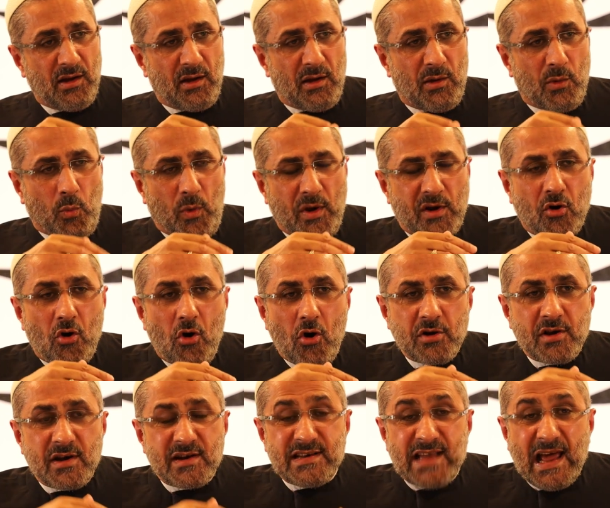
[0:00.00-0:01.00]
When
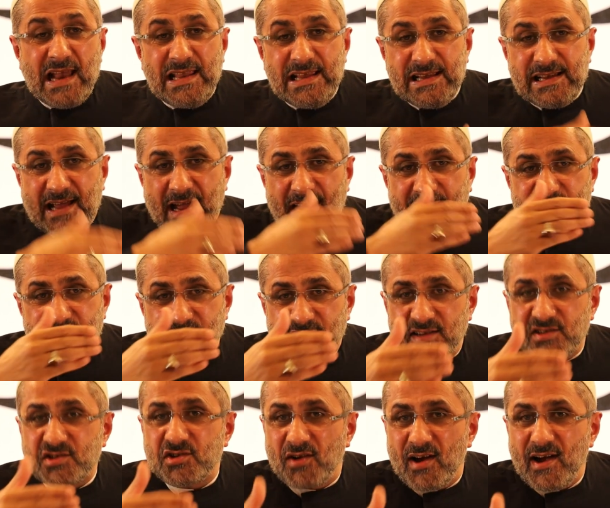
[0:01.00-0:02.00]
God delegates
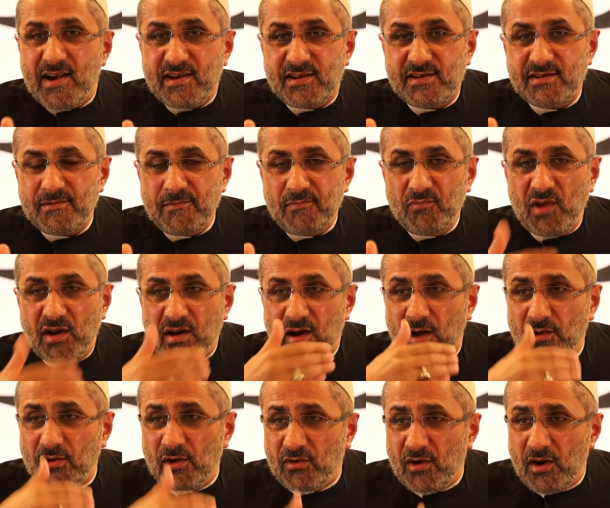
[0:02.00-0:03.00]
this right, then
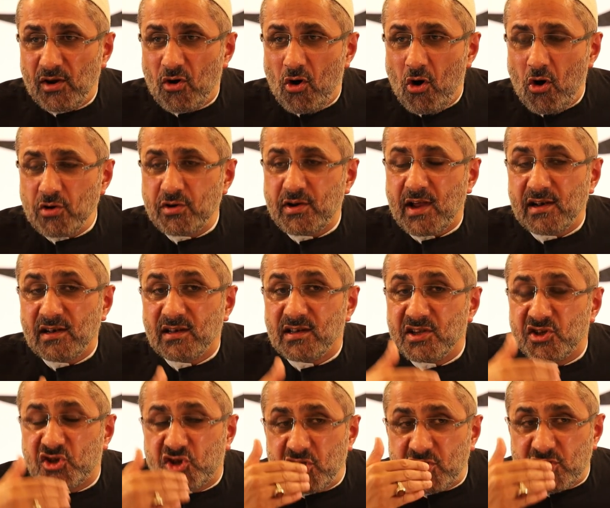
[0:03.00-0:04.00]
other than God can
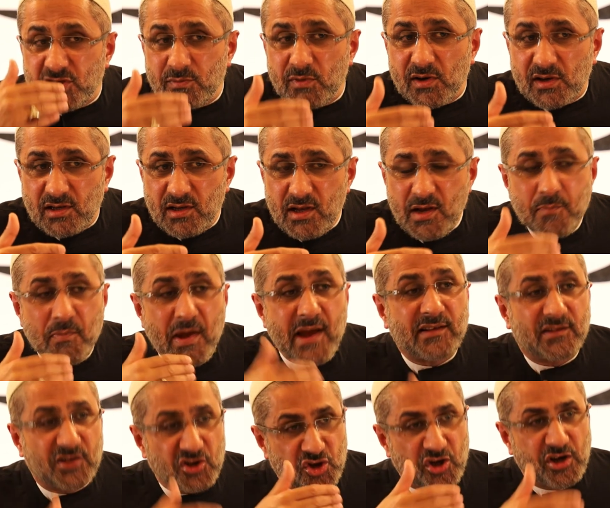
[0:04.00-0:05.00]
legitimately make
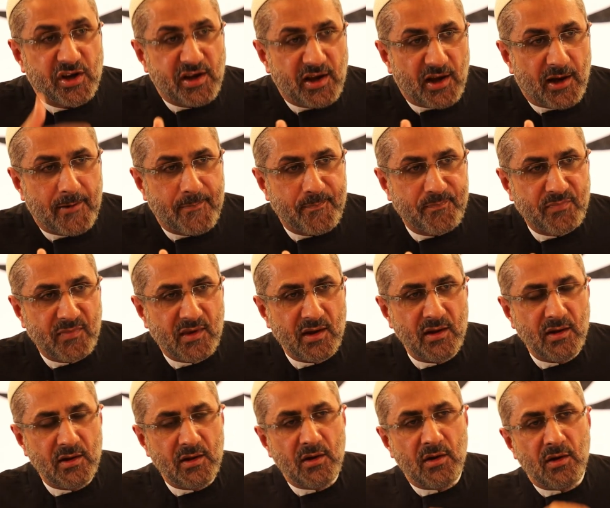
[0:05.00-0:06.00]
the Sharia.
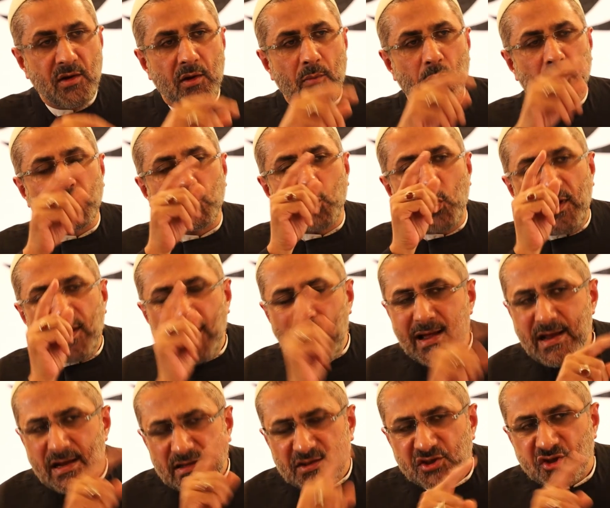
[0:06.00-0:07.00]
But
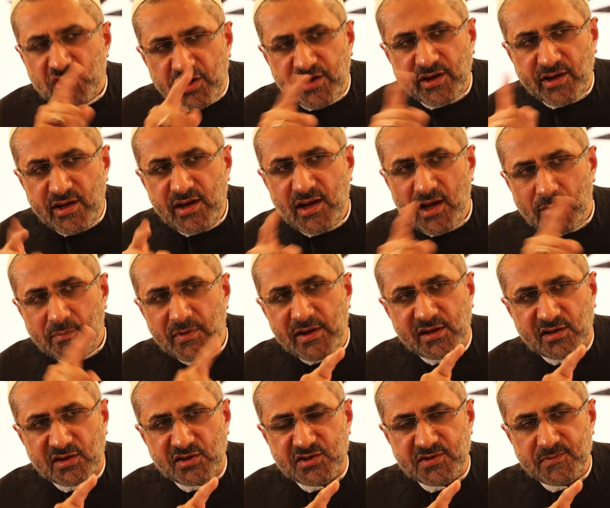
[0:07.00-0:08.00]
wilayat shari'iyya
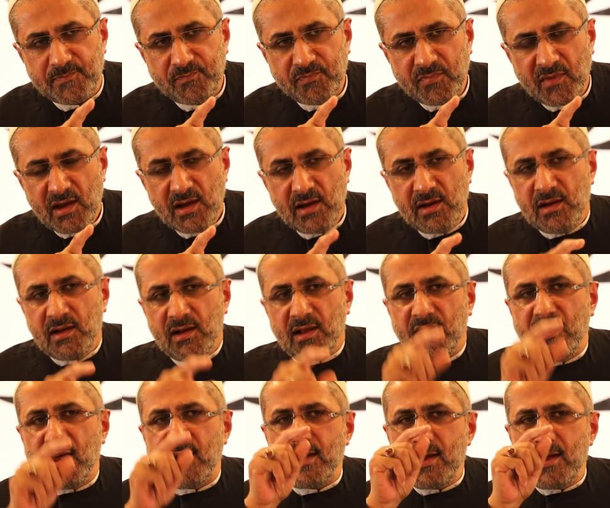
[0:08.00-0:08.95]
means that